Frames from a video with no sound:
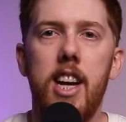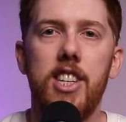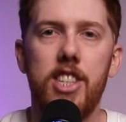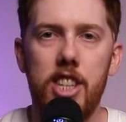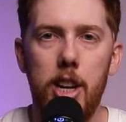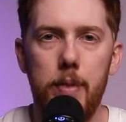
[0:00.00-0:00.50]

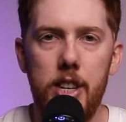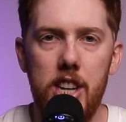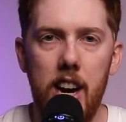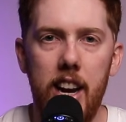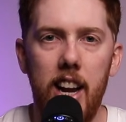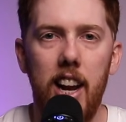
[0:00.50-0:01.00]
just going to be
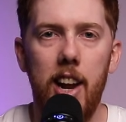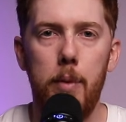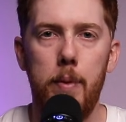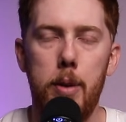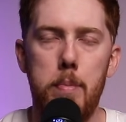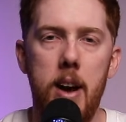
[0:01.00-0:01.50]
chatting a little
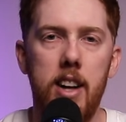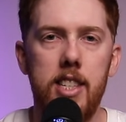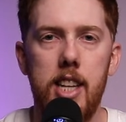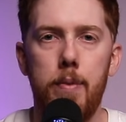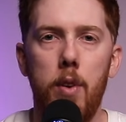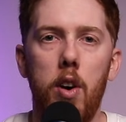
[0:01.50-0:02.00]
bit about
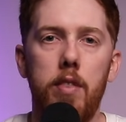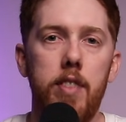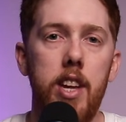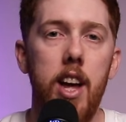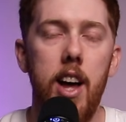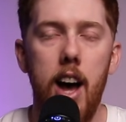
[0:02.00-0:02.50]
some of
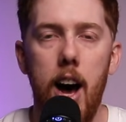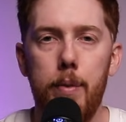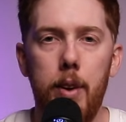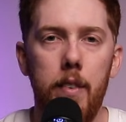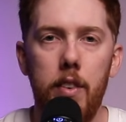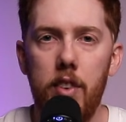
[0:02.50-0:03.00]
the
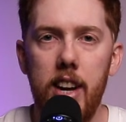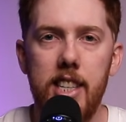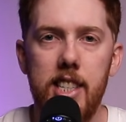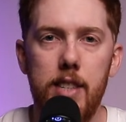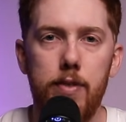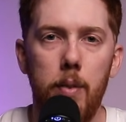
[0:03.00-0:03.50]
upcoming
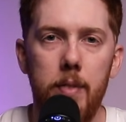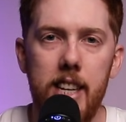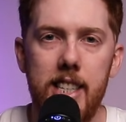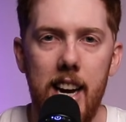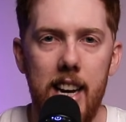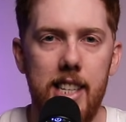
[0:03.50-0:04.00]
releases from the
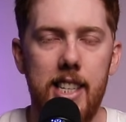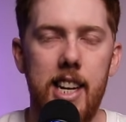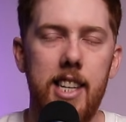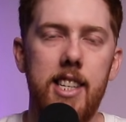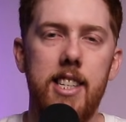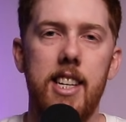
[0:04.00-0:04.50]
Teddy
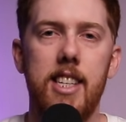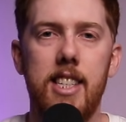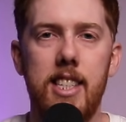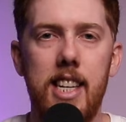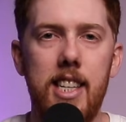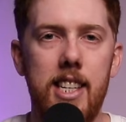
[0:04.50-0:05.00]
Santis
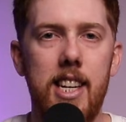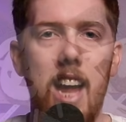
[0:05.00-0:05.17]
Season